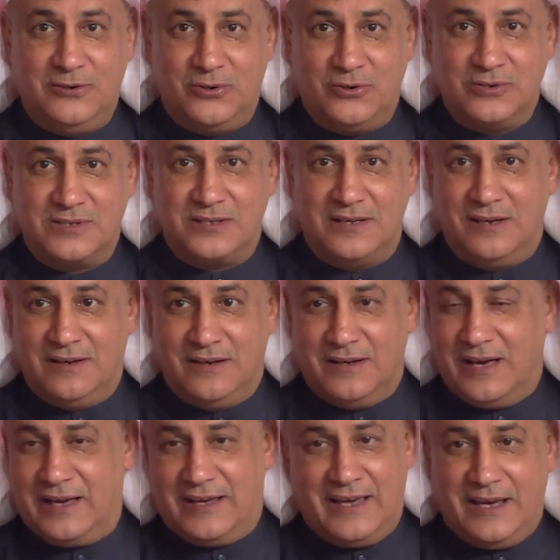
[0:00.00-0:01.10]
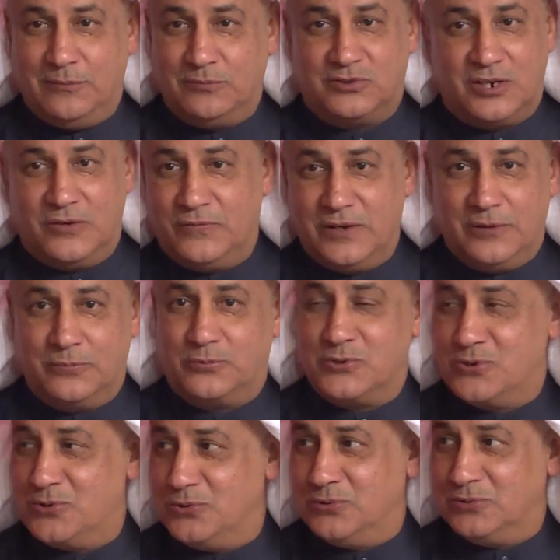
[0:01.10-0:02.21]
knows a game, Trivial
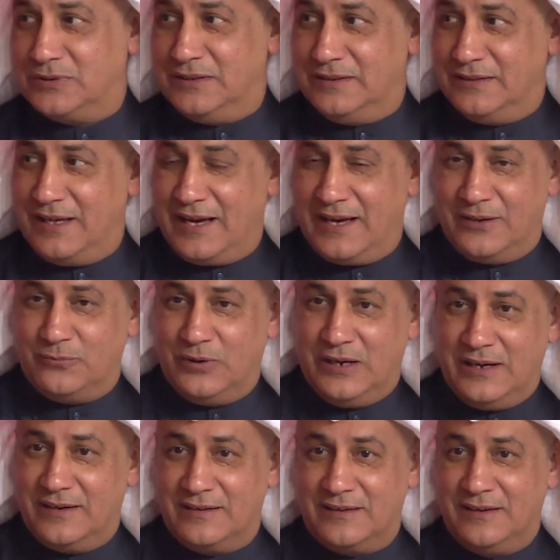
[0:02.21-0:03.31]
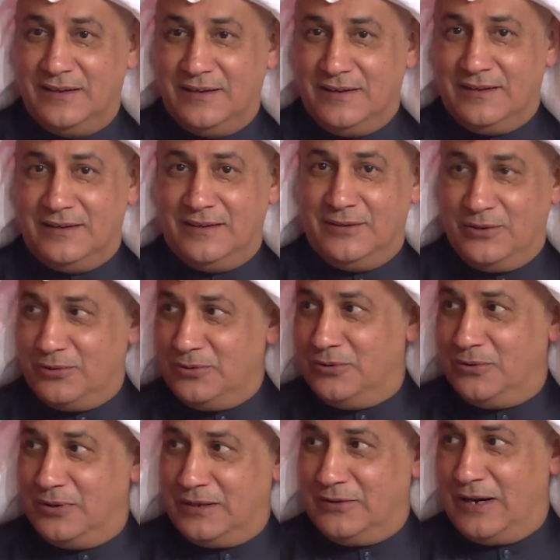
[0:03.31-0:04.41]
Pursuit, and that, where, you know, you
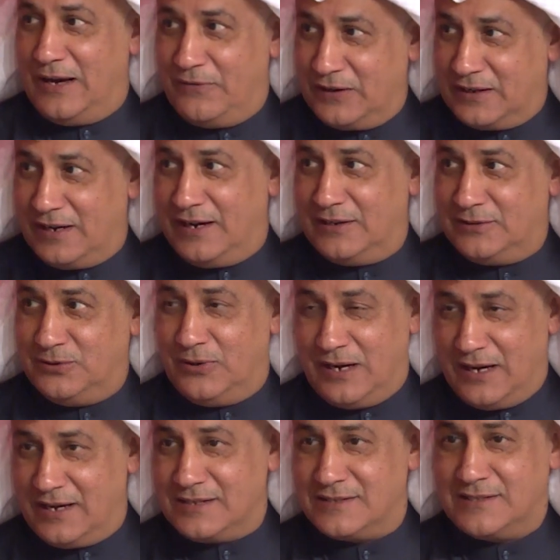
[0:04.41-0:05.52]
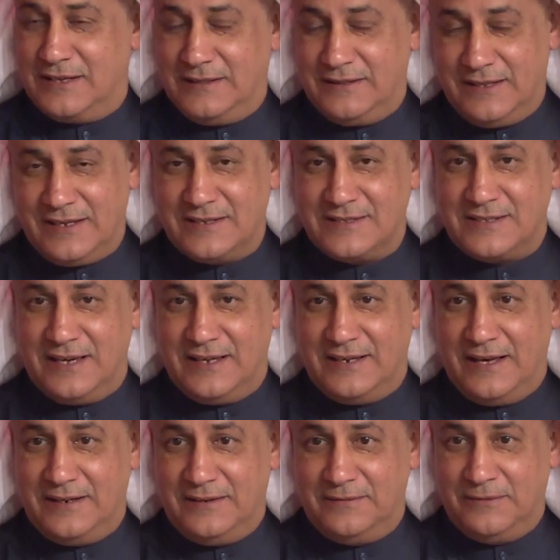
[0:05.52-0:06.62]
have a card, you ask, and this,
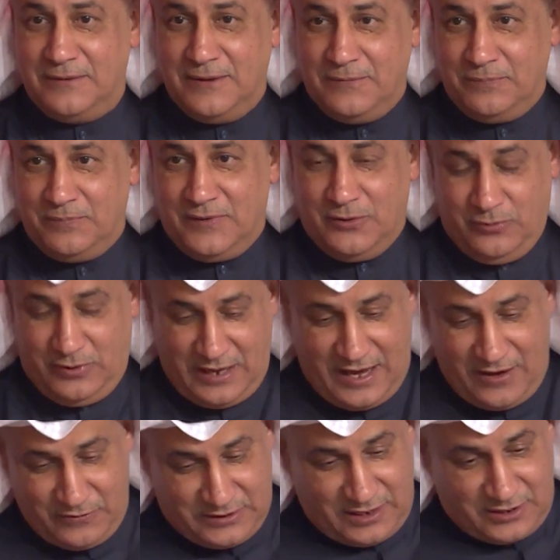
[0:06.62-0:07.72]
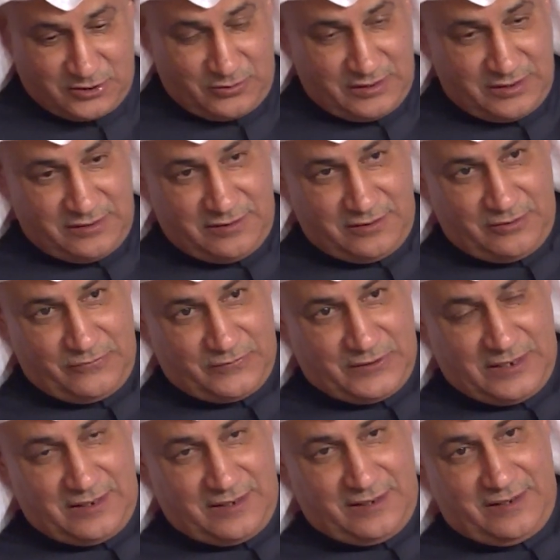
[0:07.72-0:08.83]
and we have it actually, you know, I've
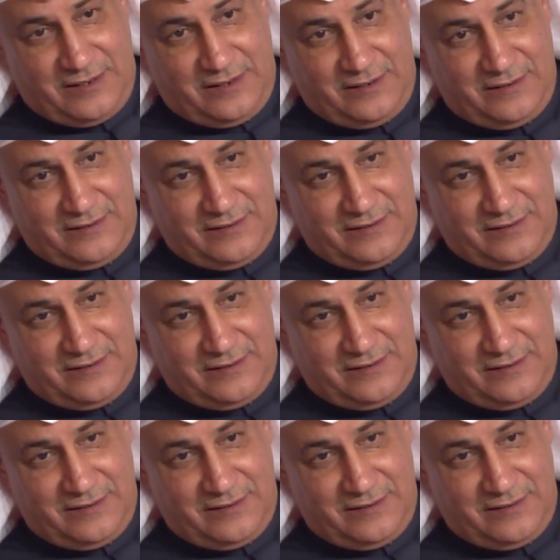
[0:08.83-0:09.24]
got a